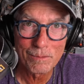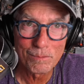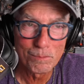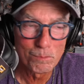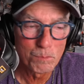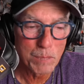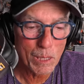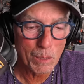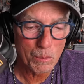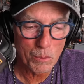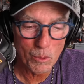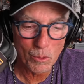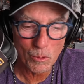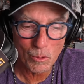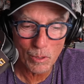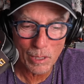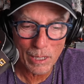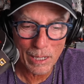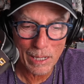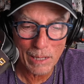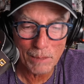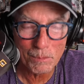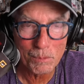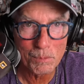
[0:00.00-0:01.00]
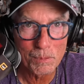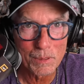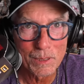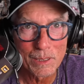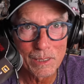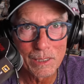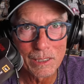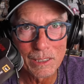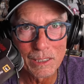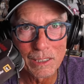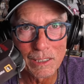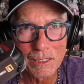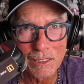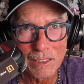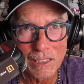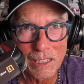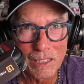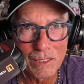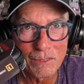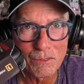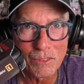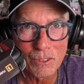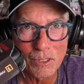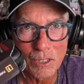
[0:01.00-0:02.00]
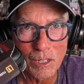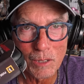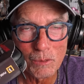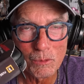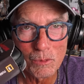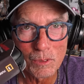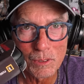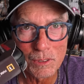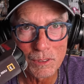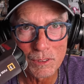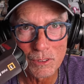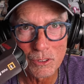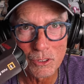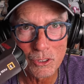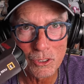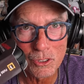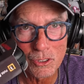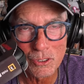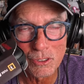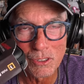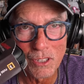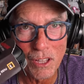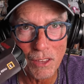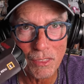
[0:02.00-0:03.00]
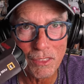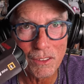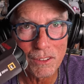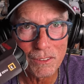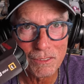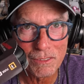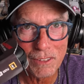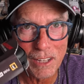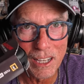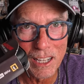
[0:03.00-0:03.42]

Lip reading: bubble wrap envelope with just nothing,